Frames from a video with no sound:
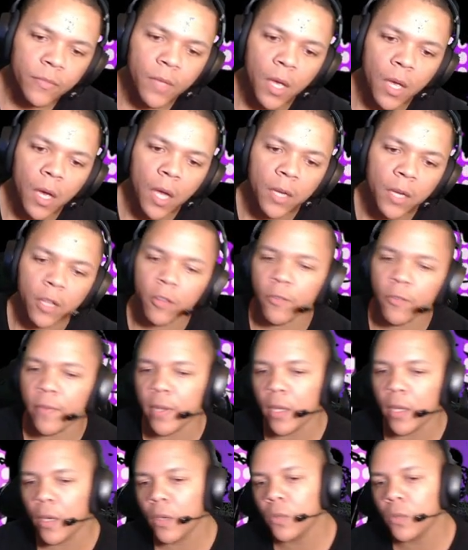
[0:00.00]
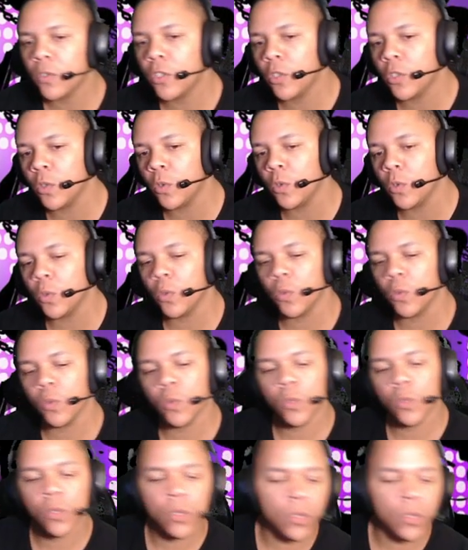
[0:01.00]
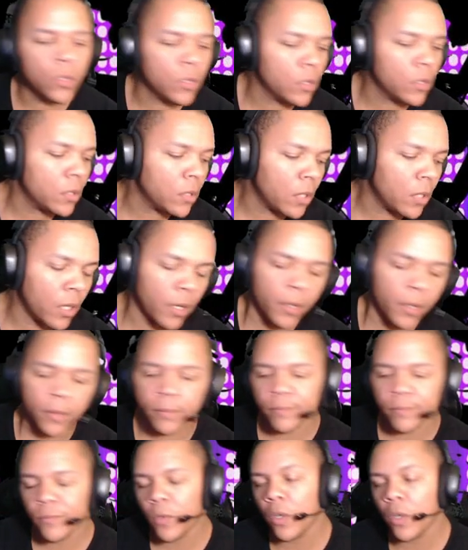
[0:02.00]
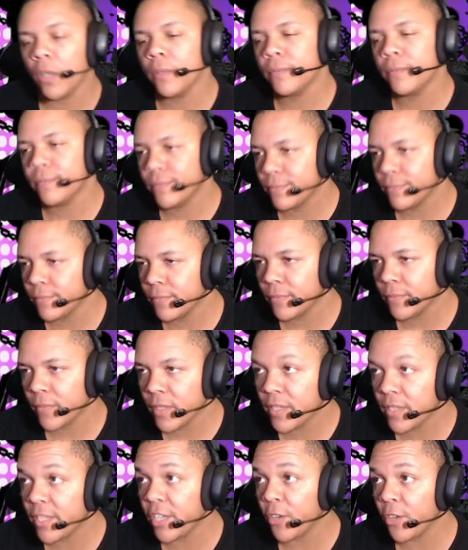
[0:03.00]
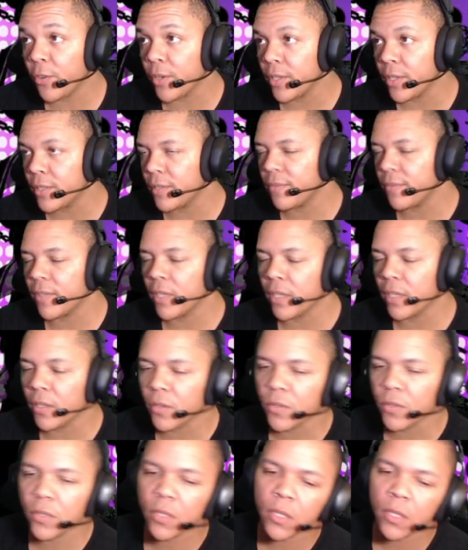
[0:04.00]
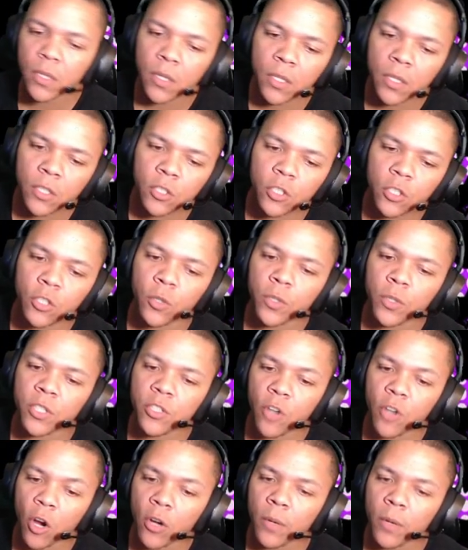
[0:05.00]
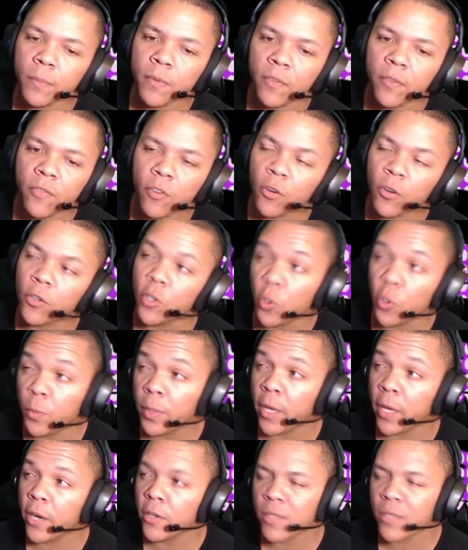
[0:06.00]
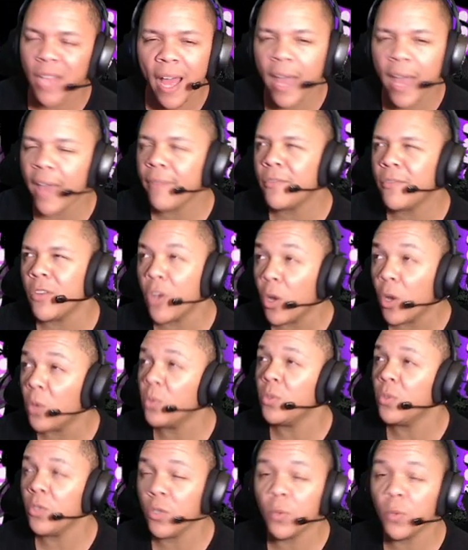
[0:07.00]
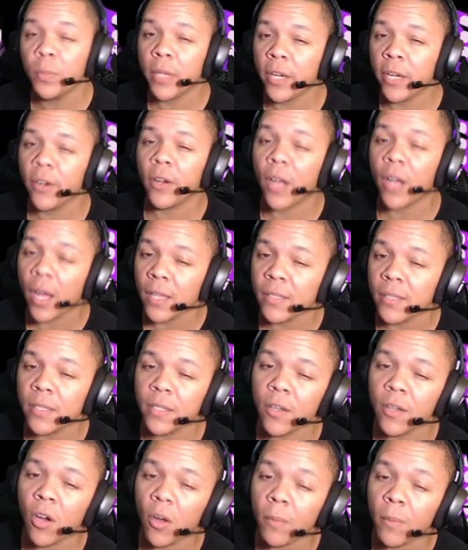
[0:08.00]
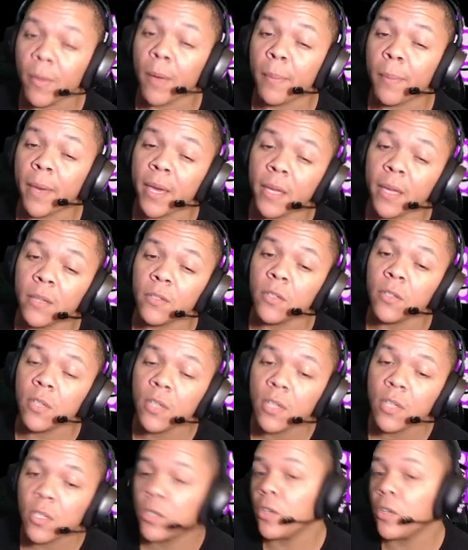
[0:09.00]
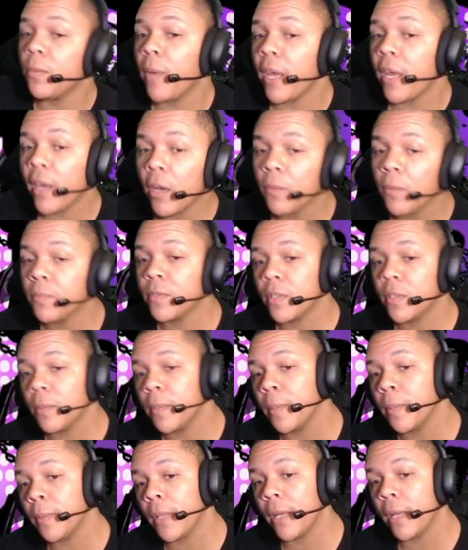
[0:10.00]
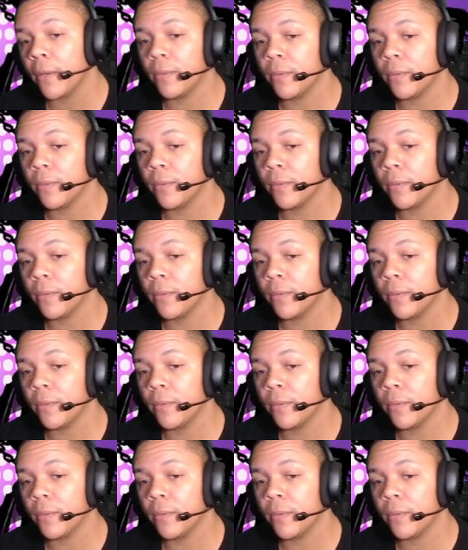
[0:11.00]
another video to, uh, well, series of videos to do a startup for new players. I have no new player content on my page, so it might help some people out.